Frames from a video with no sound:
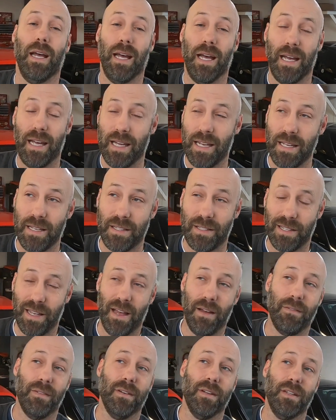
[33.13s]

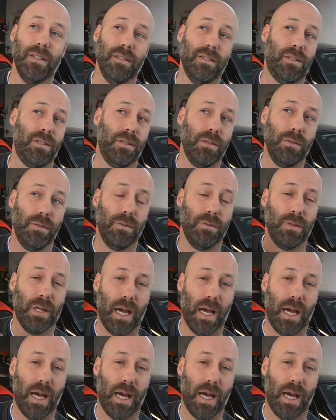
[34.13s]
87 to